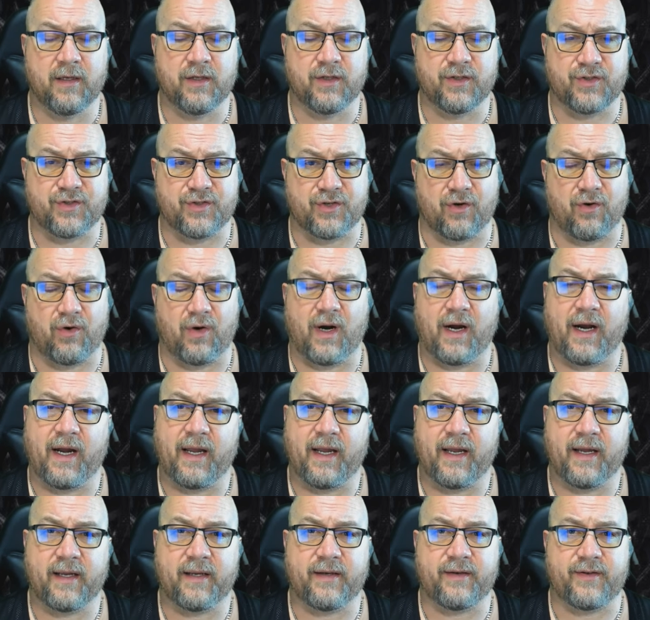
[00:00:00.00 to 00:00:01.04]
So I
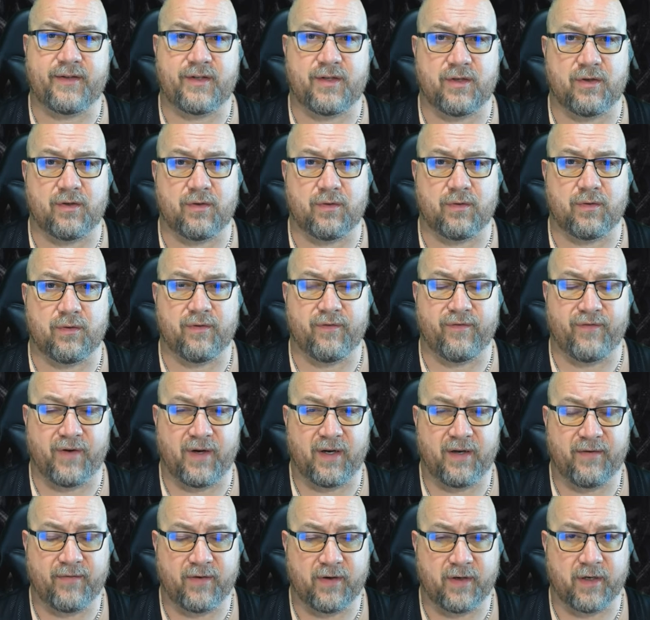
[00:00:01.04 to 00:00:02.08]
had to very,
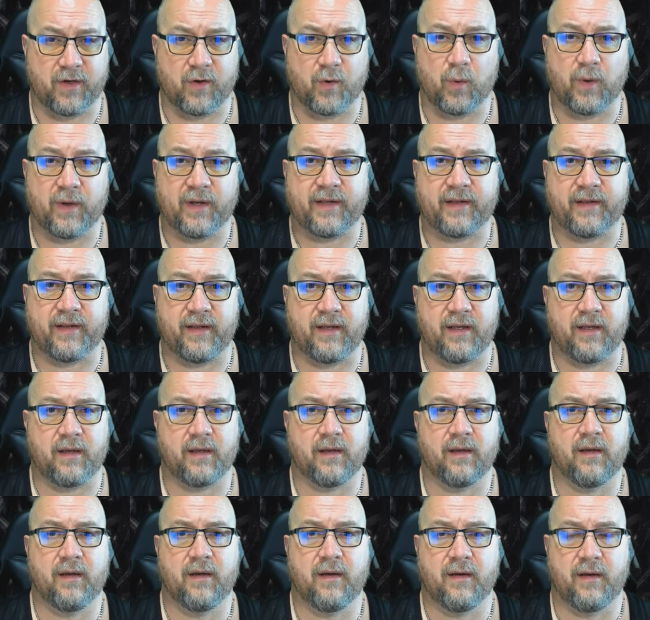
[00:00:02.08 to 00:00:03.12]
very quickly
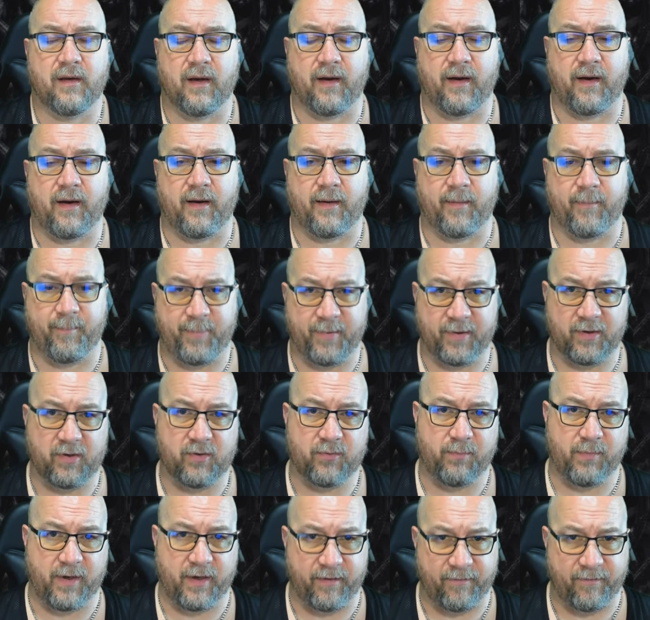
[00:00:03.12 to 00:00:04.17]
uh, build
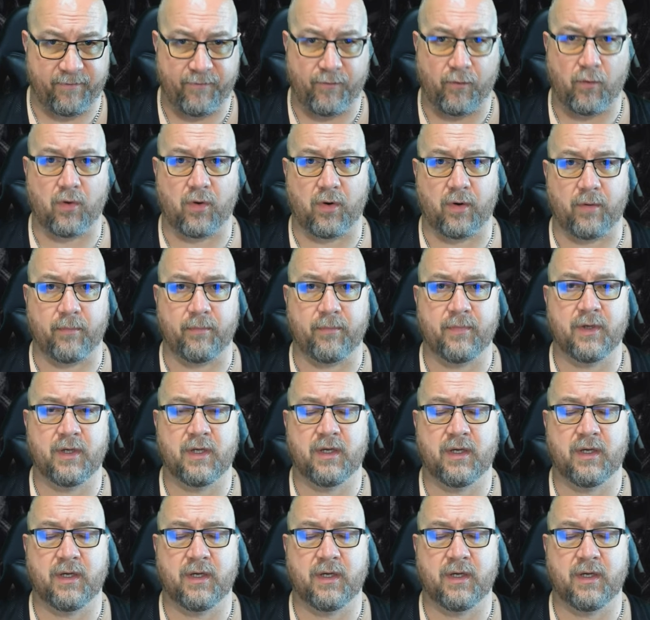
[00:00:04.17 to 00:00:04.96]
my form